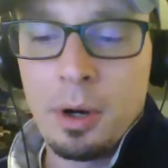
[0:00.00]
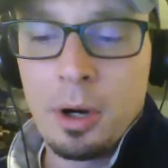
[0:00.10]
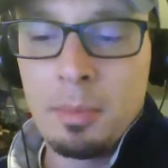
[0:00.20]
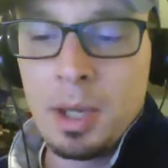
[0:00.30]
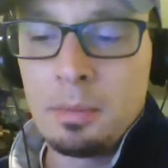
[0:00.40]

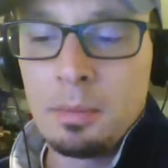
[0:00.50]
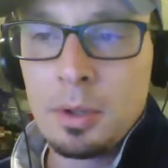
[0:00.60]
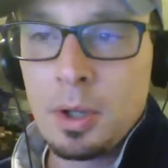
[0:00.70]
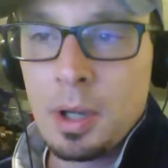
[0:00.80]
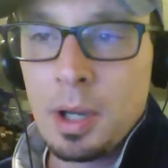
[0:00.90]
are, man.
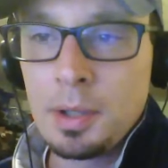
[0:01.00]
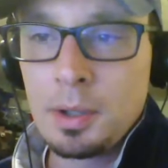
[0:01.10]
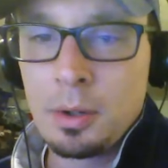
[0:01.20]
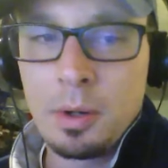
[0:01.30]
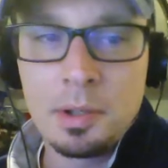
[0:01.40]
There's all
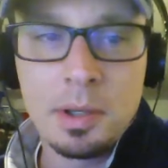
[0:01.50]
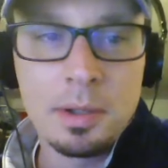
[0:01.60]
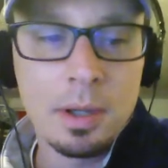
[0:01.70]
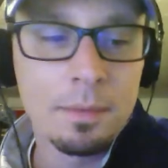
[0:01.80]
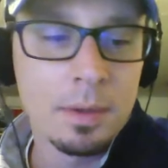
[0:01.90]
kinds of crazy
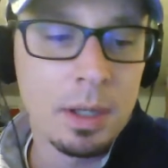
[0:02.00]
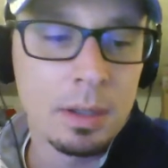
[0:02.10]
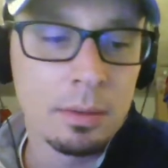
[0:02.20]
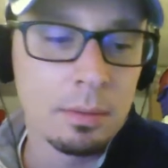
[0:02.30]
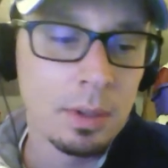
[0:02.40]
stuff
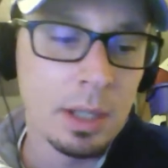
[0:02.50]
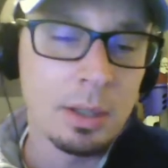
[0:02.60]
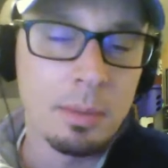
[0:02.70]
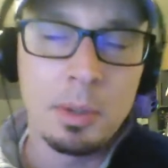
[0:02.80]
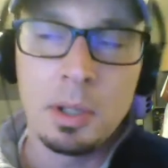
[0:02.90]
that
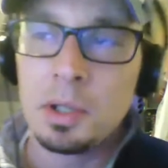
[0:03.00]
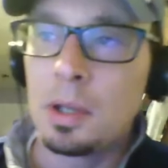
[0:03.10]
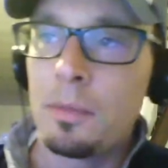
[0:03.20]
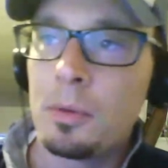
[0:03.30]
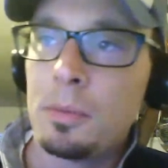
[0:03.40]
yet to be
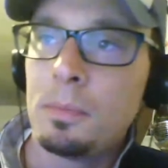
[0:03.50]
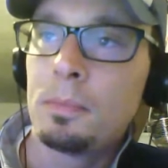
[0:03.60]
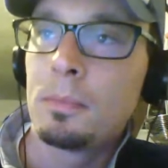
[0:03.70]
discovered.